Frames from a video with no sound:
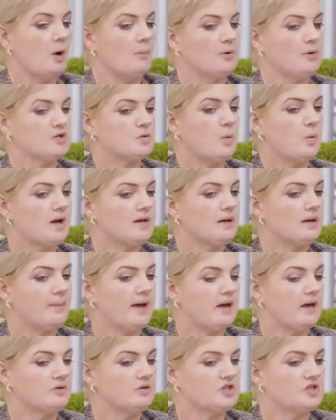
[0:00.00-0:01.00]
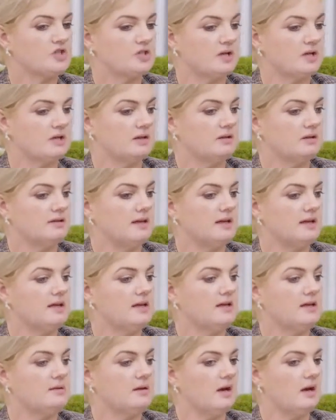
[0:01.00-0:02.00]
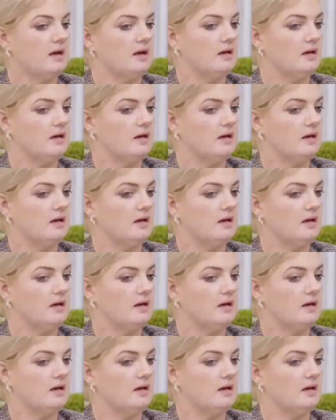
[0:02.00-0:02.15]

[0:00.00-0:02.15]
But what about the